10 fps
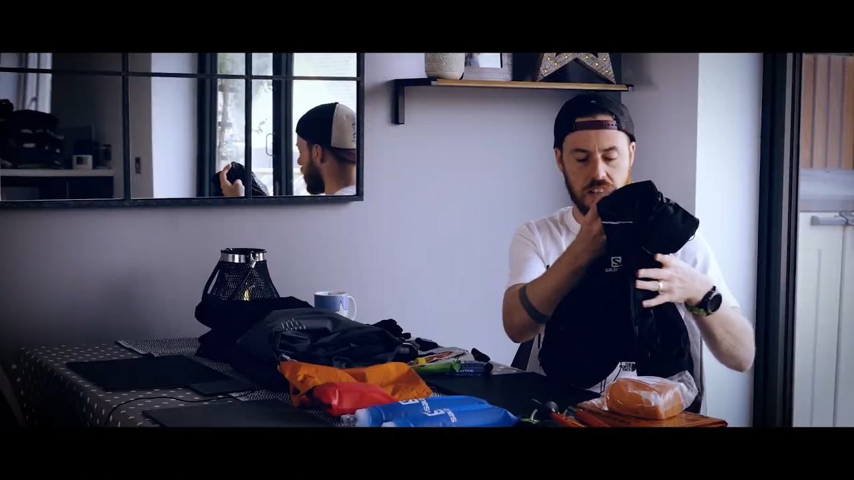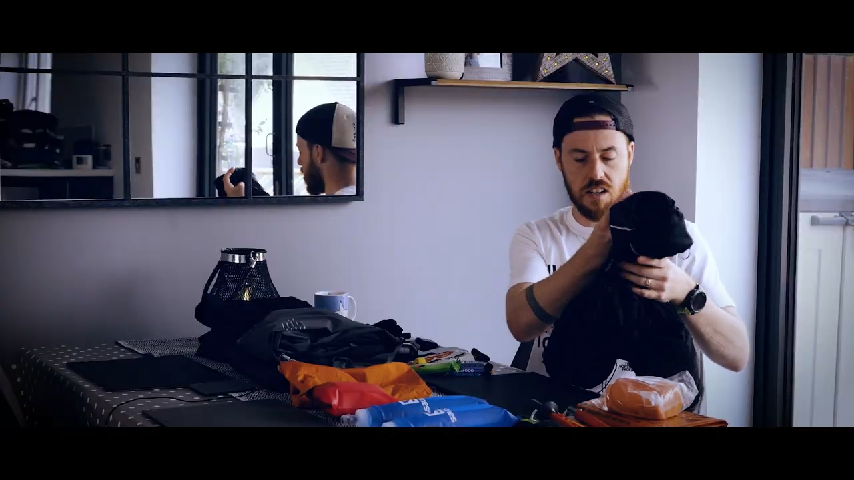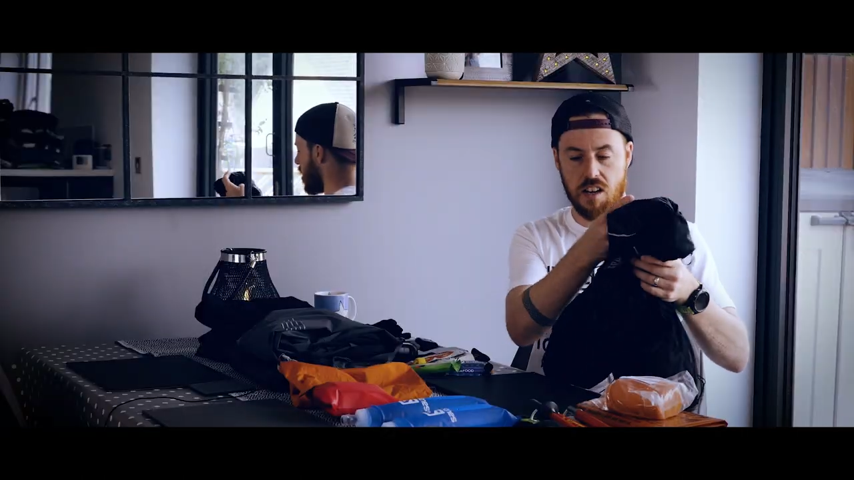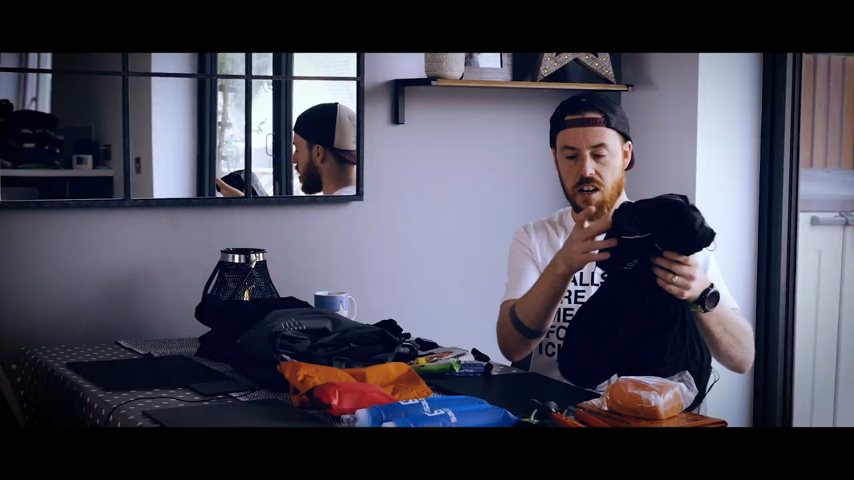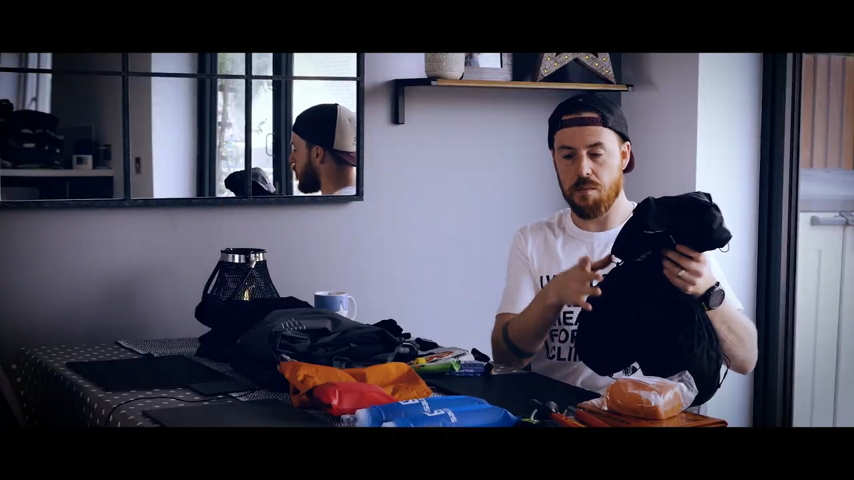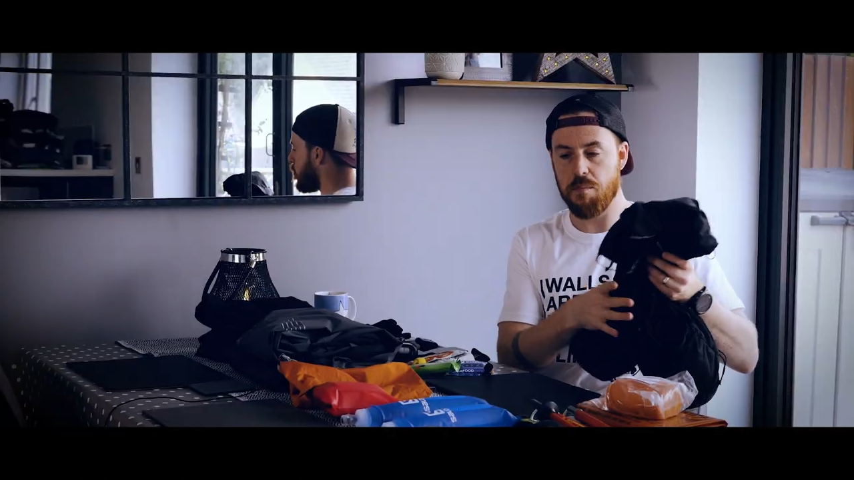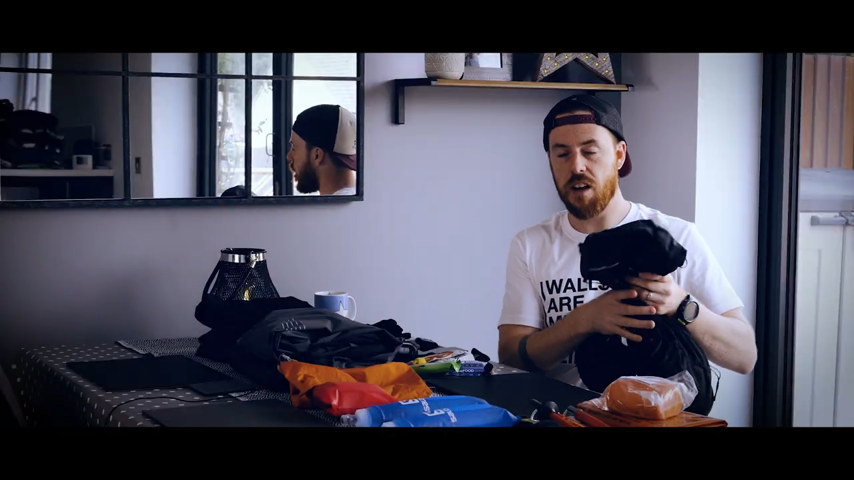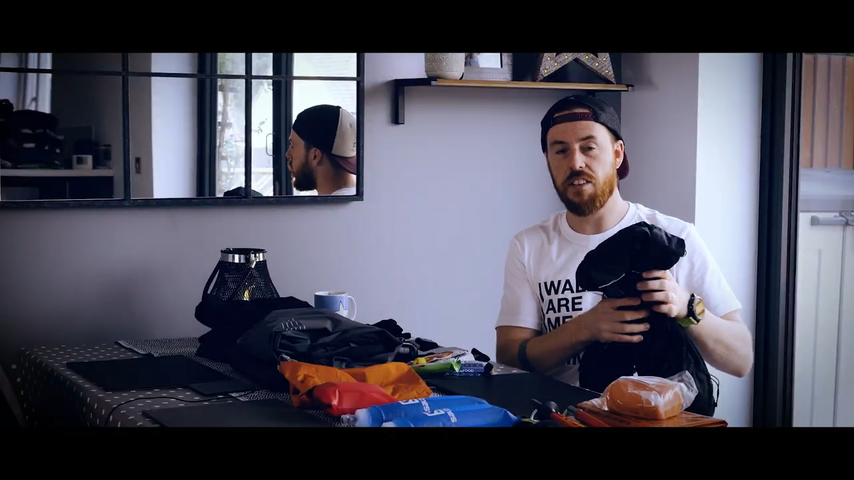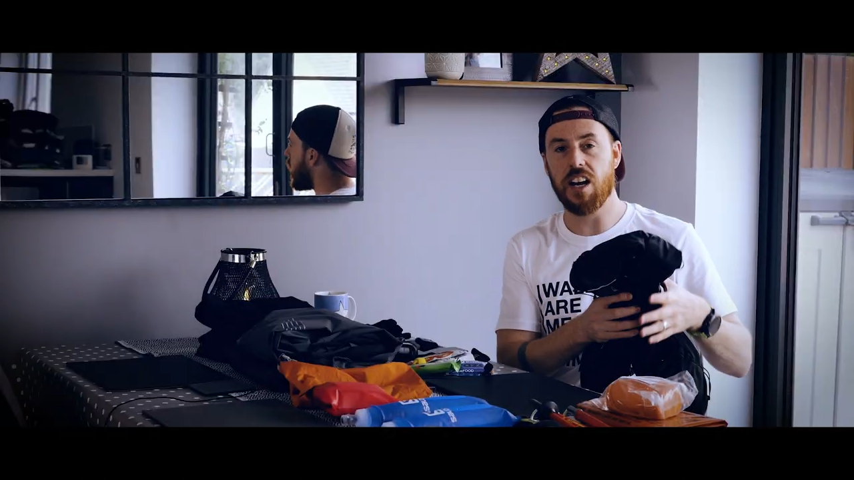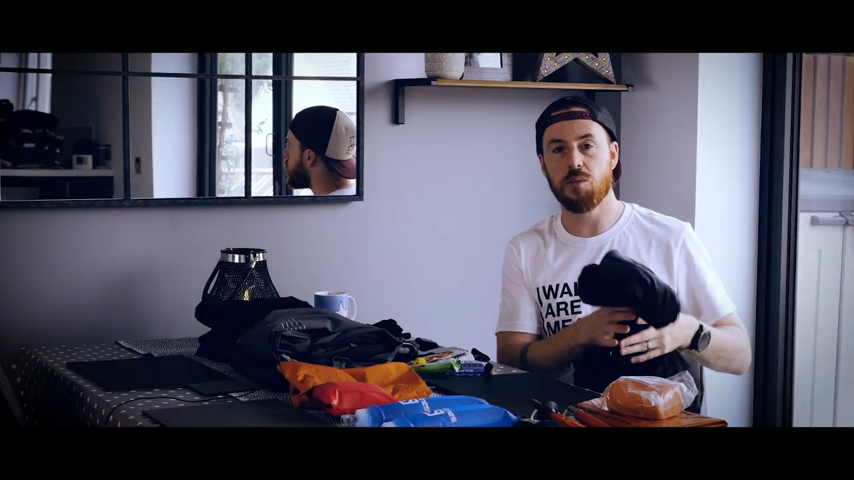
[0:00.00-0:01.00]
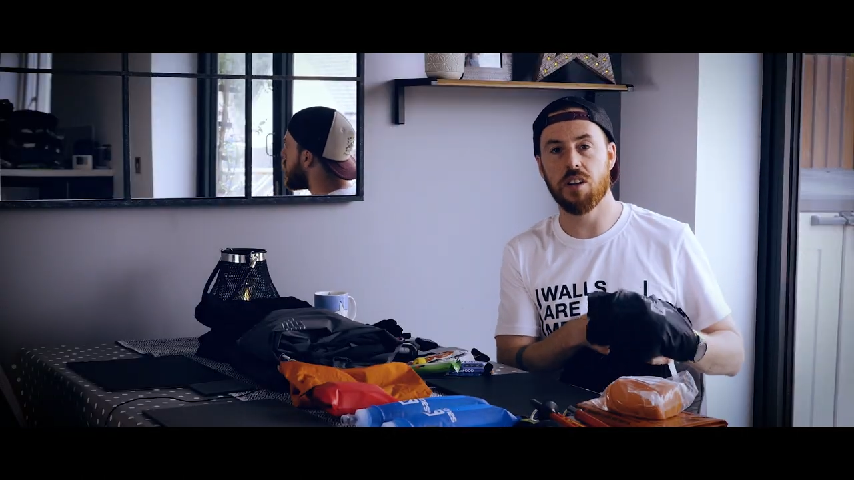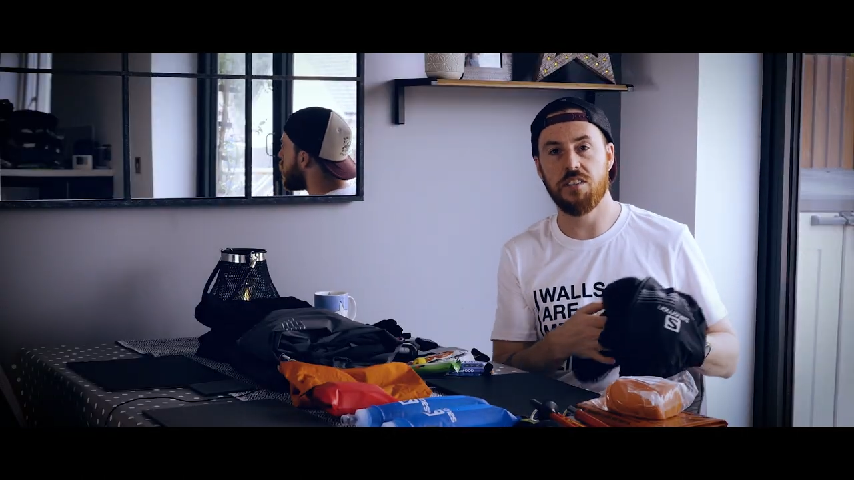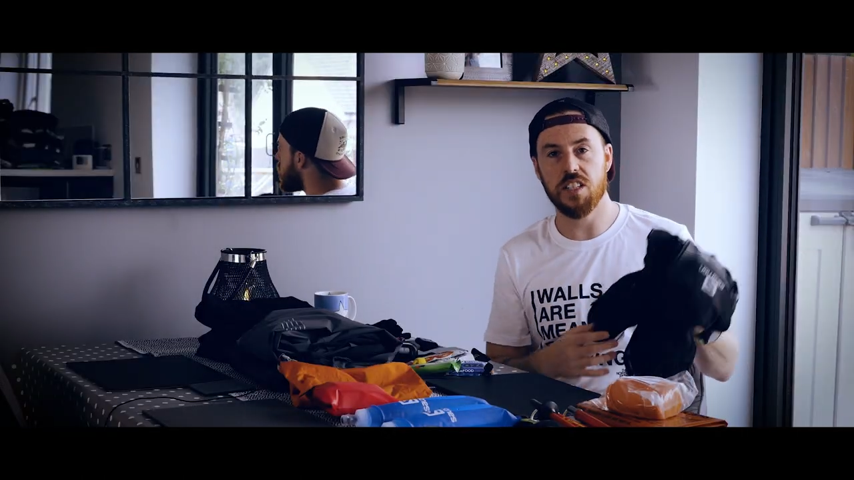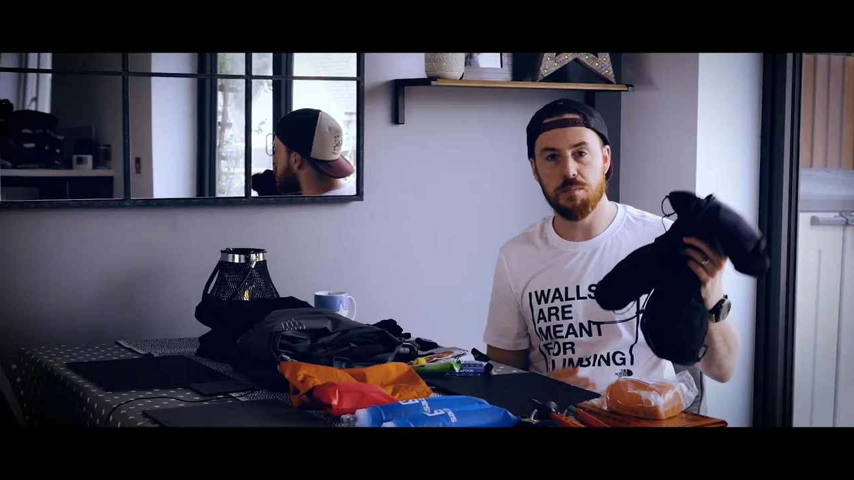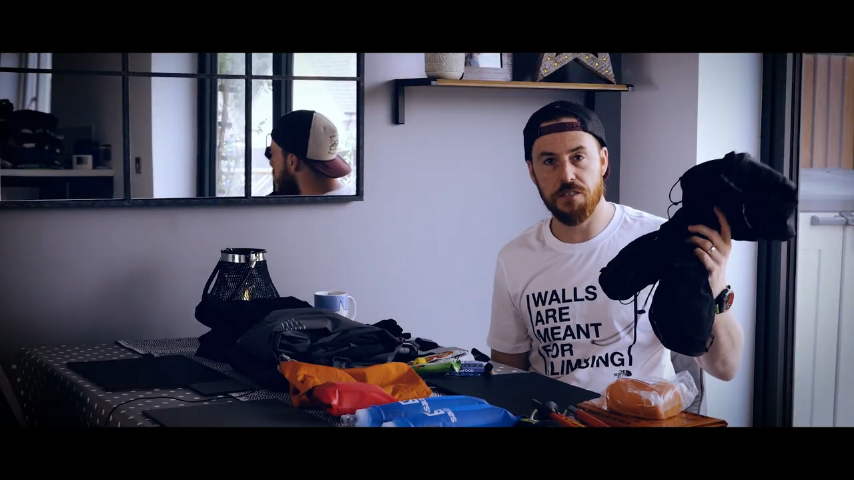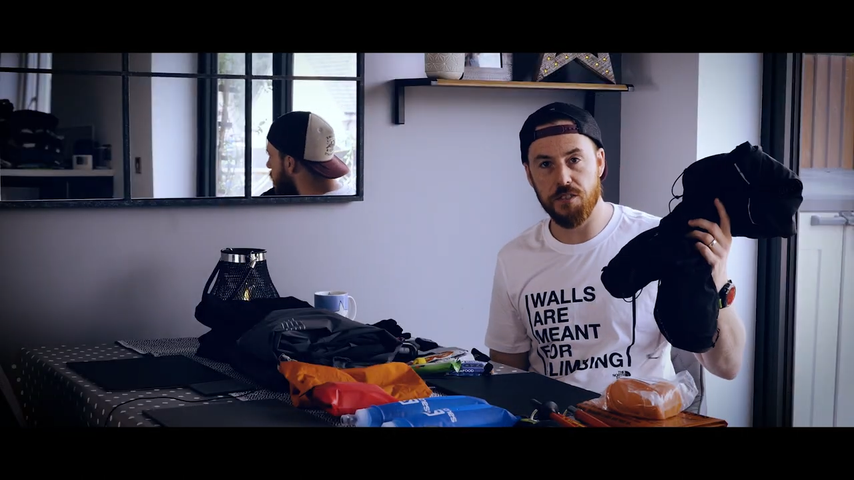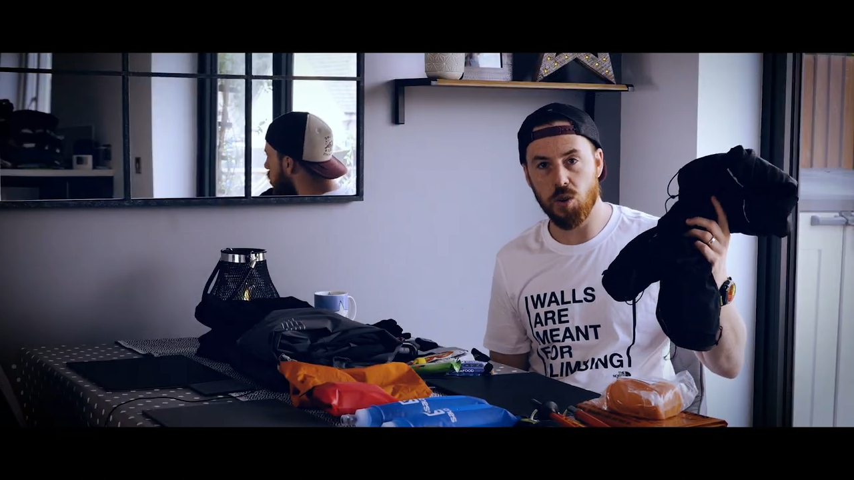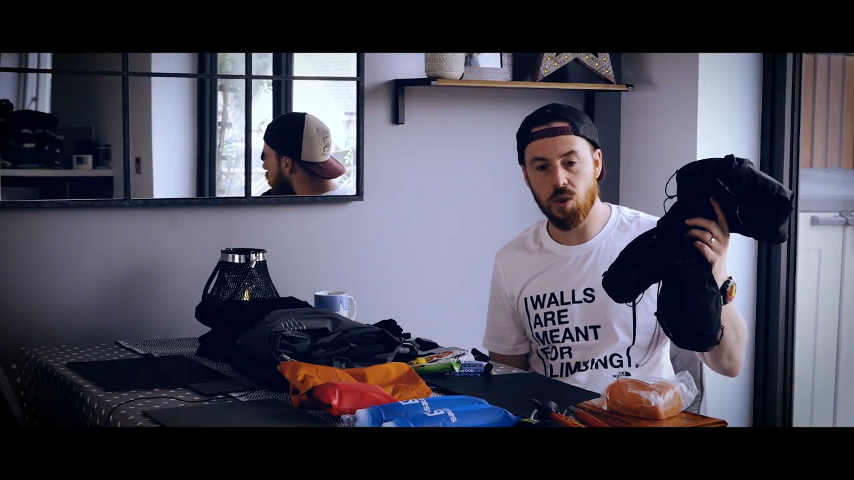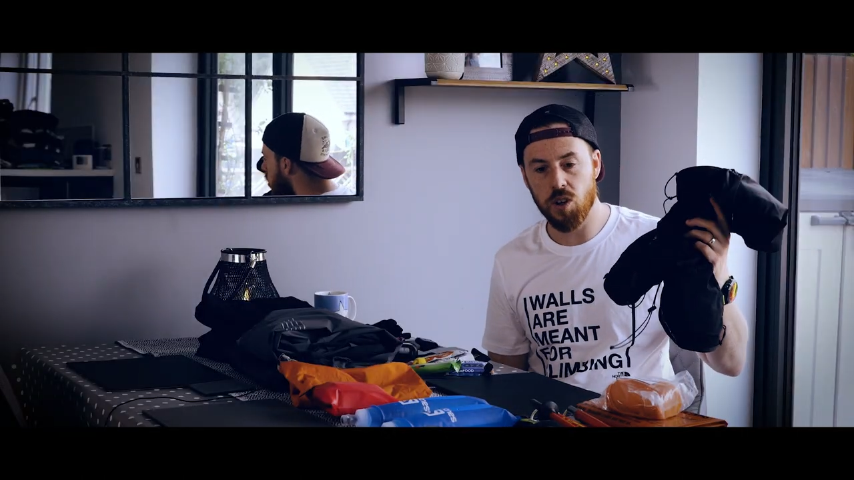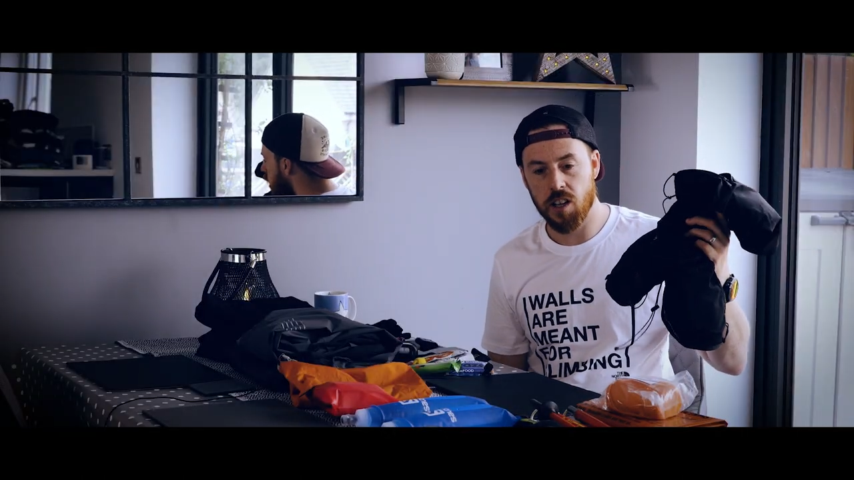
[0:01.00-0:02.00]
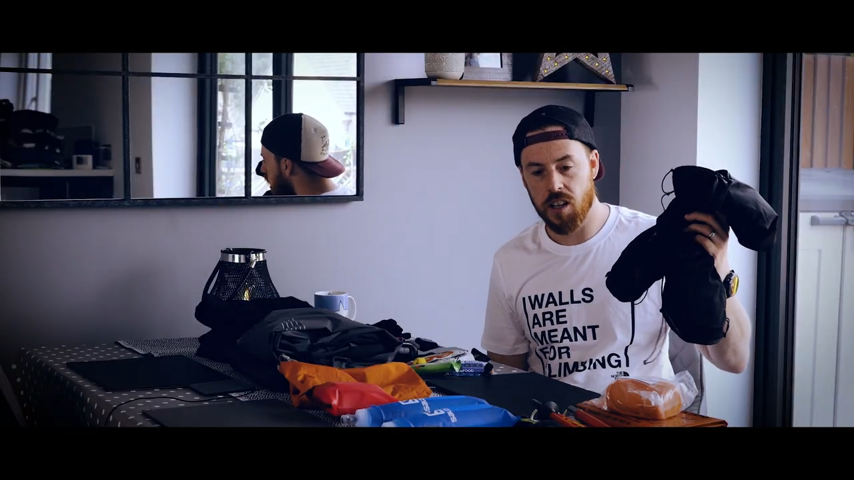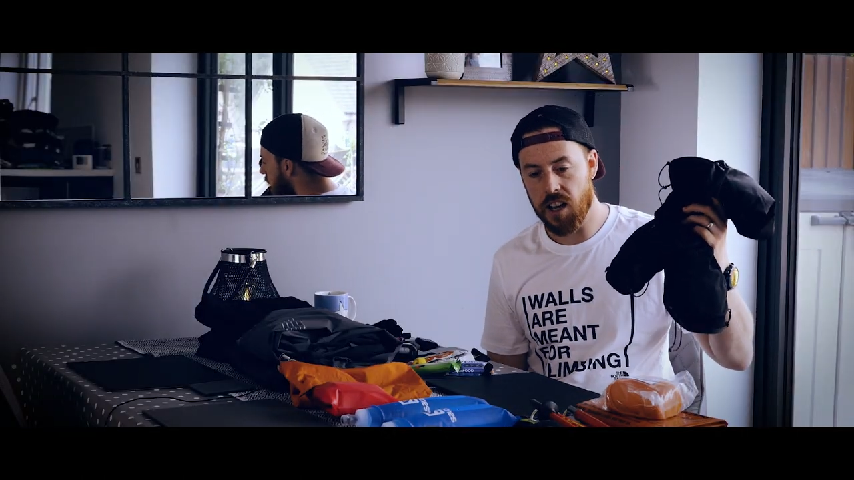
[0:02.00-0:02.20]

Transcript: Um, I've had one of these before